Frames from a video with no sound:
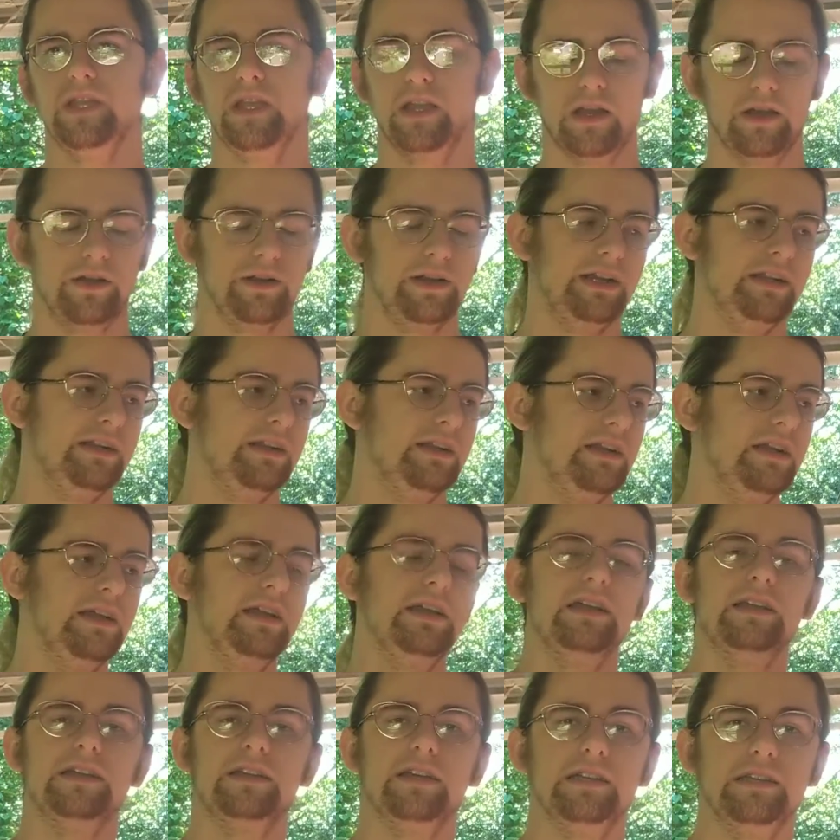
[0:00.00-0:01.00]
Alright,
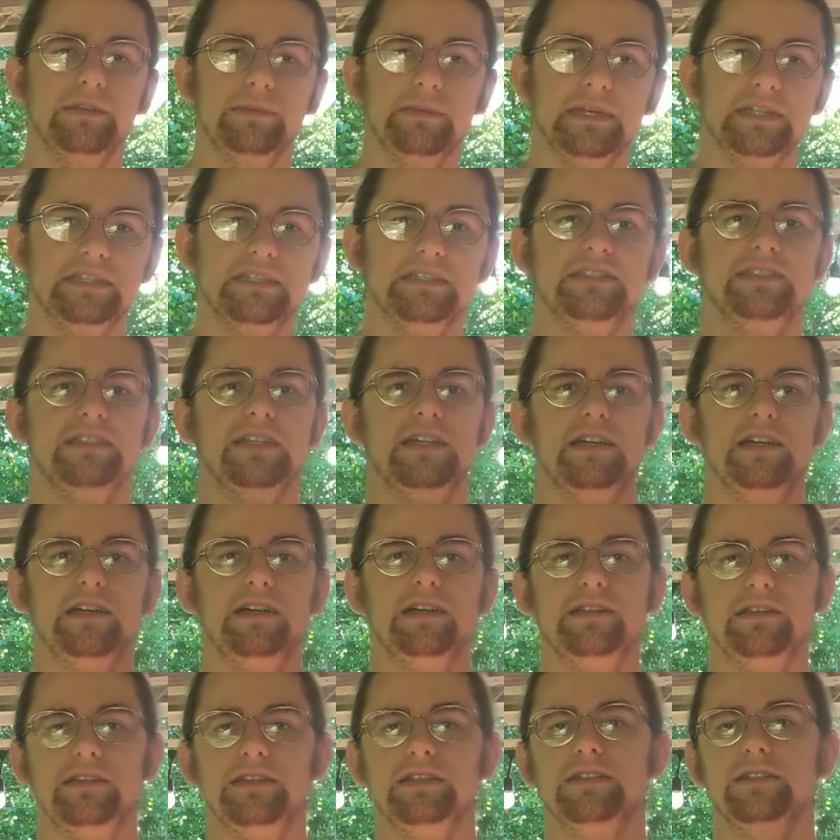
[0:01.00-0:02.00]
cut the message there.
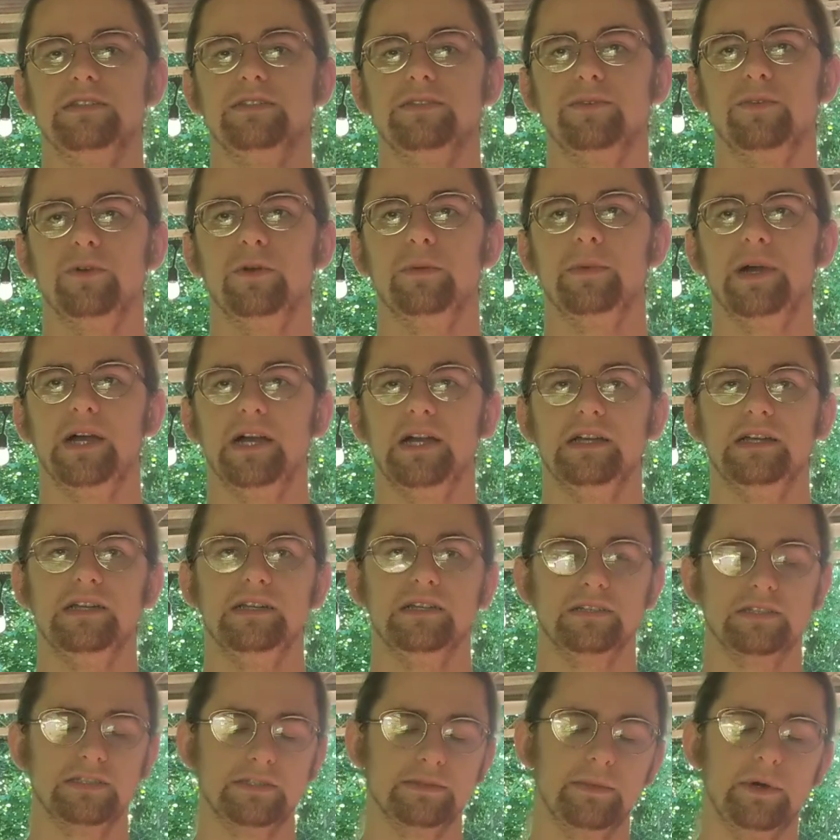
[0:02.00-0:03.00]
This is for my
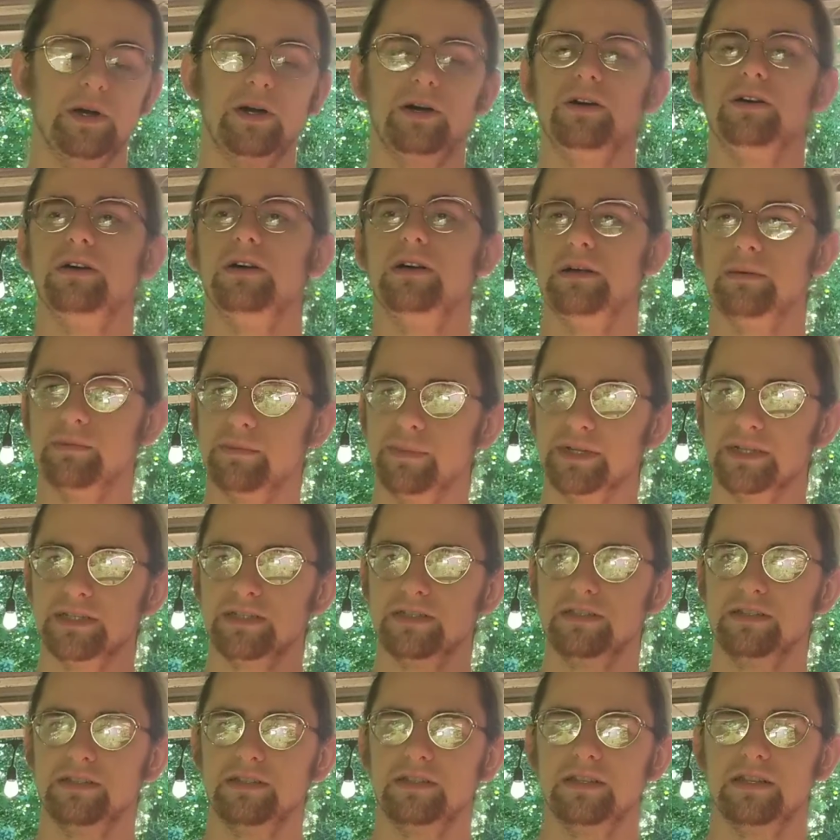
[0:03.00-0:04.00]
small but
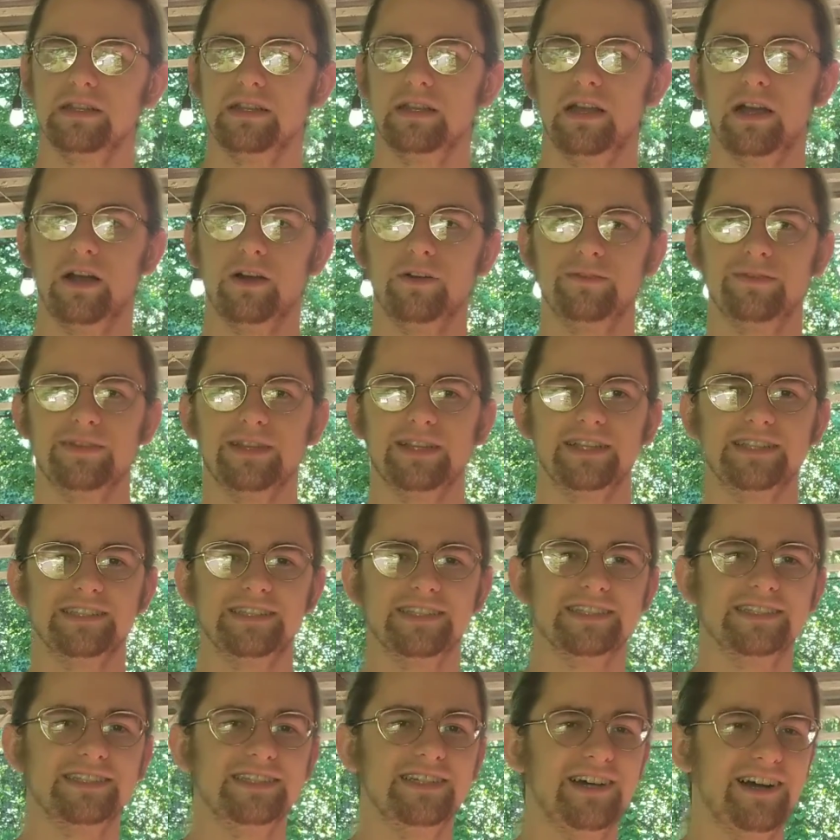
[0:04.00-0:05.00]
hopefully
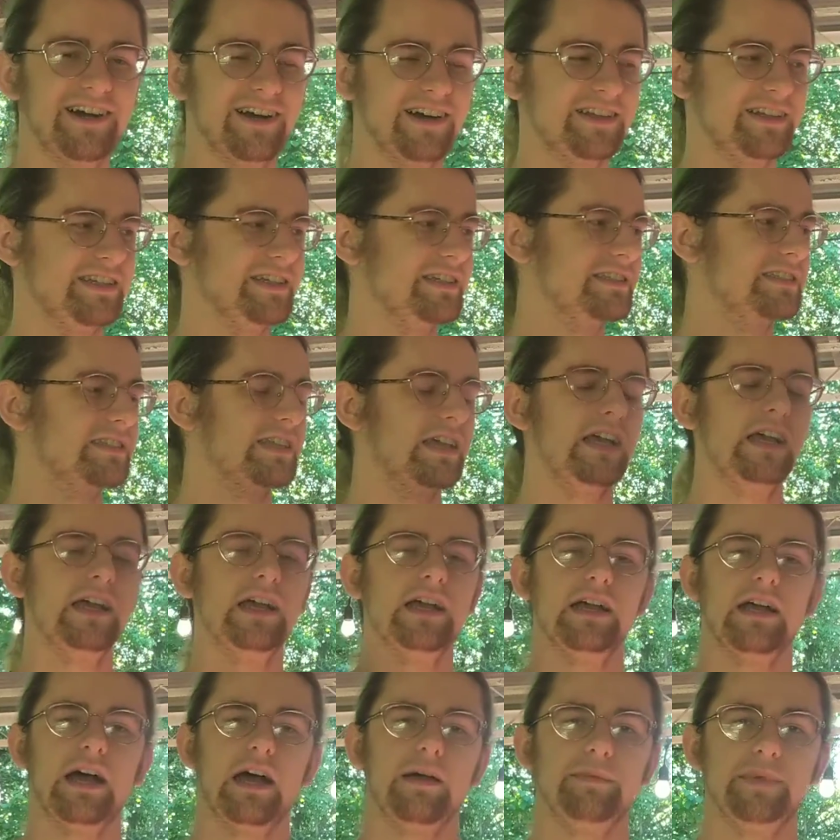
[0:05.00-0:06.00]
existent audience.
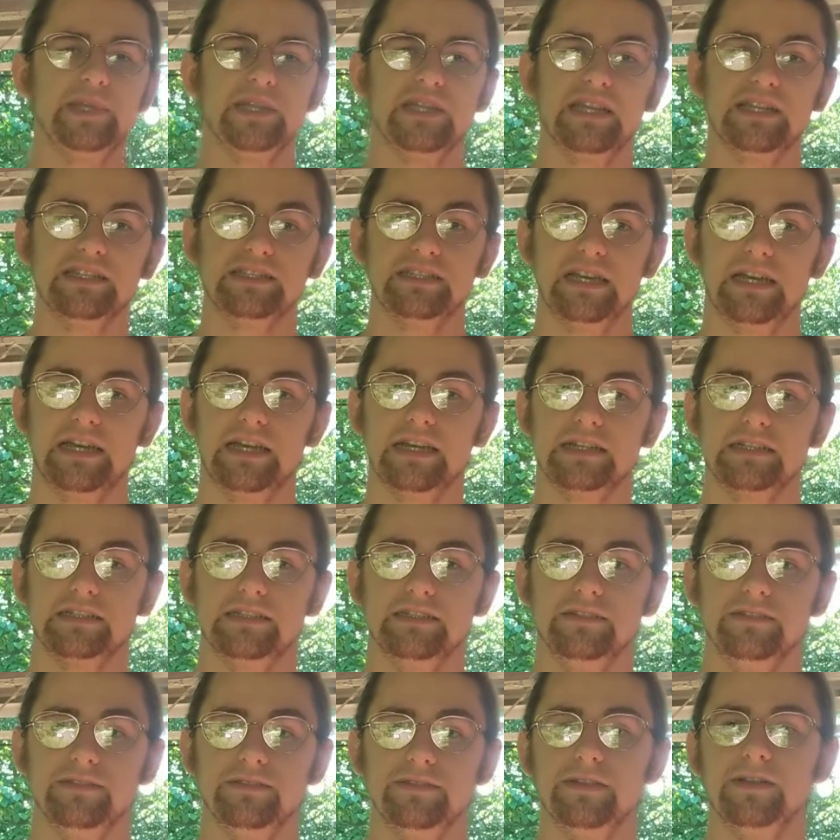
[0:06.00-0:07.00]
I've been less
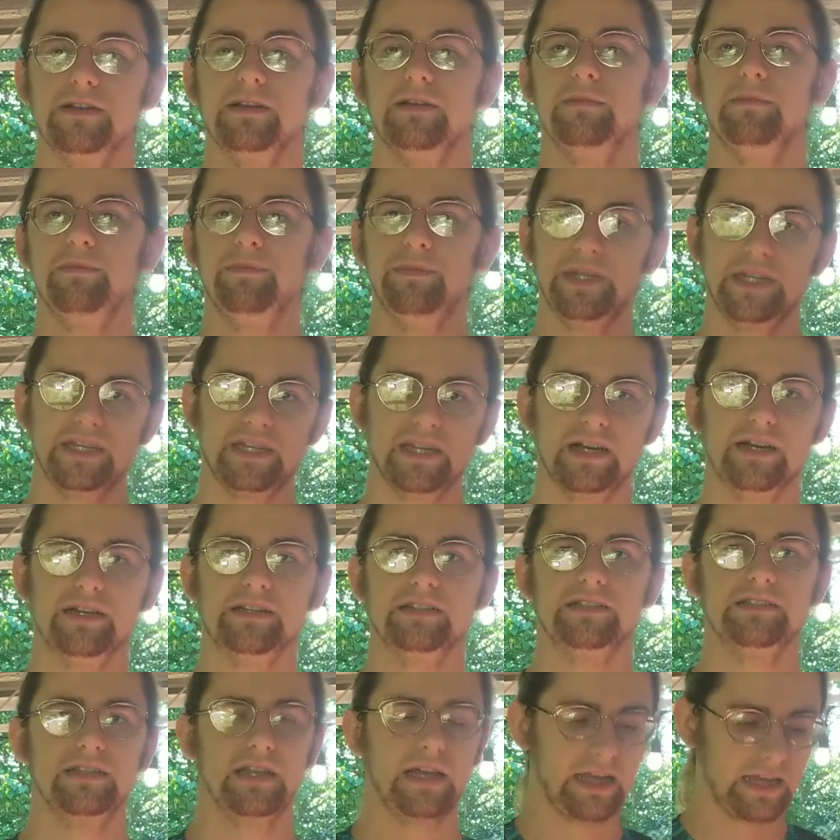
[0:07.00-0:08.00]
active
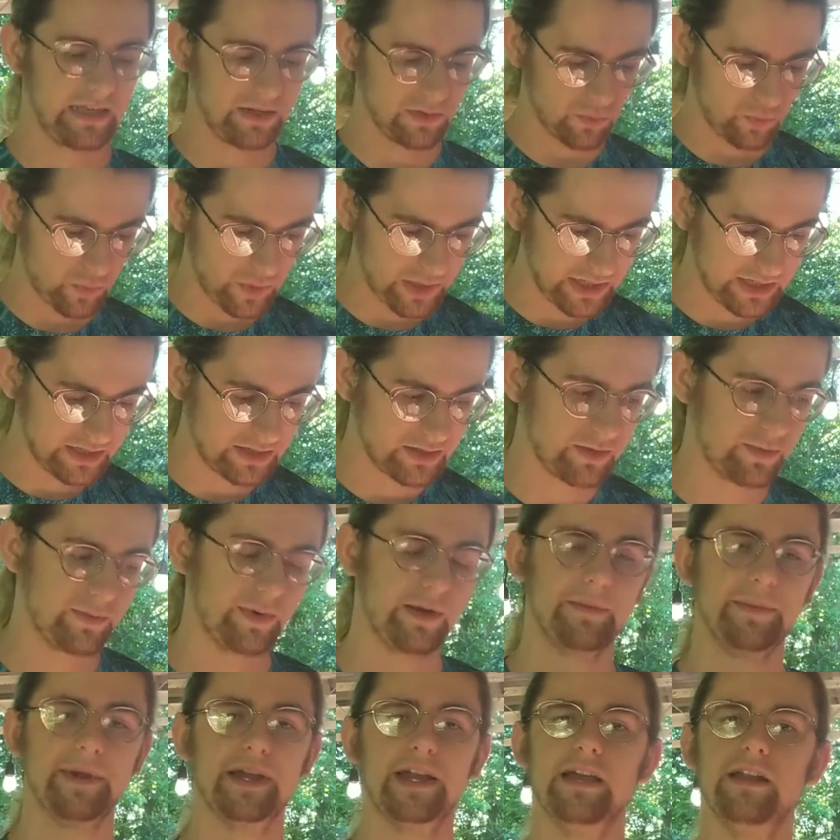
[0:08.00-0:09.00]
because I had a week
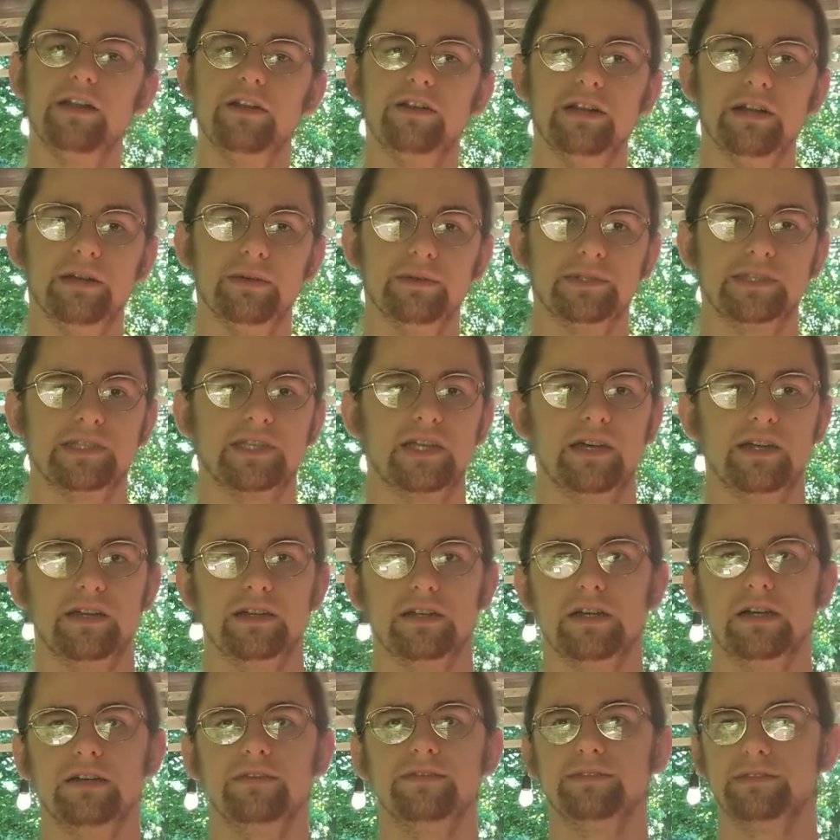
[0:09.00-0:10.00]
where my internet was cut
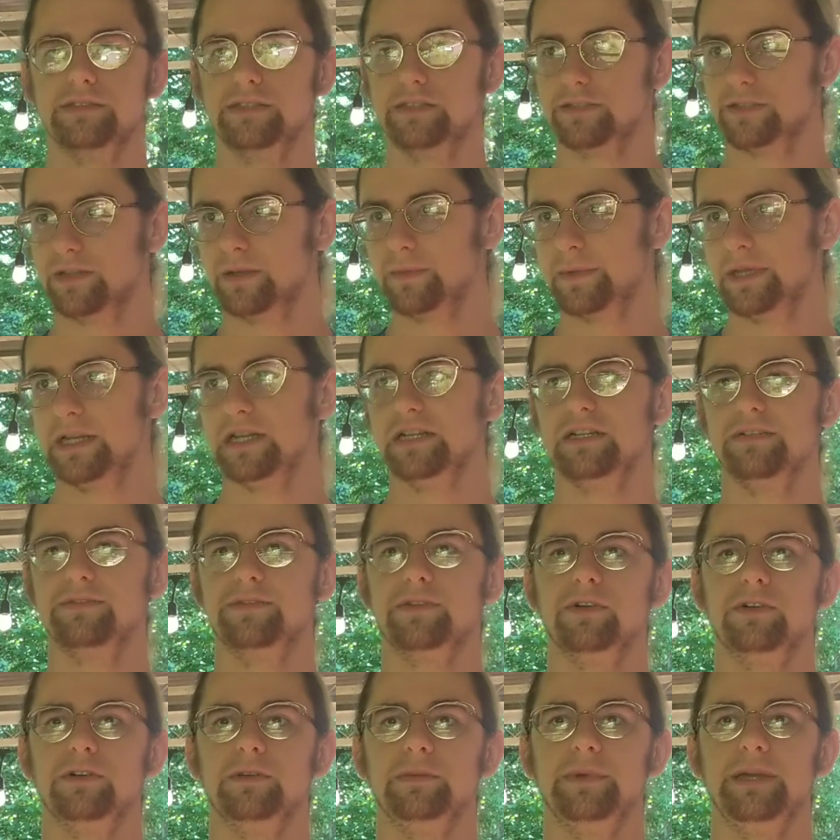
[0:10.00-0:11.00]
off, and so that made it
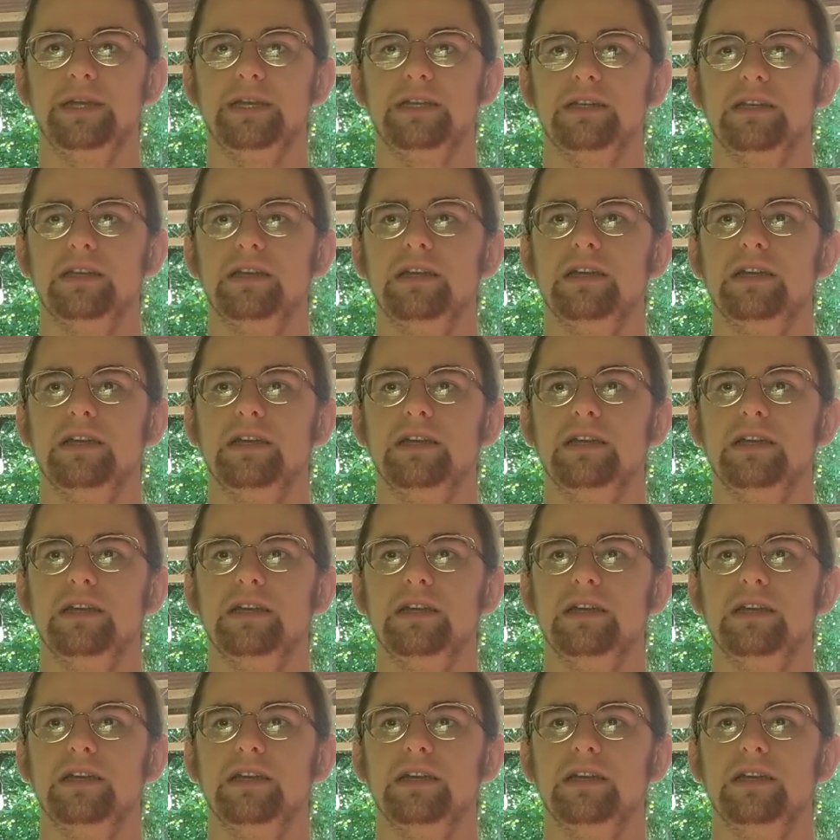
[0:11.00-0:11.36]
difficult to make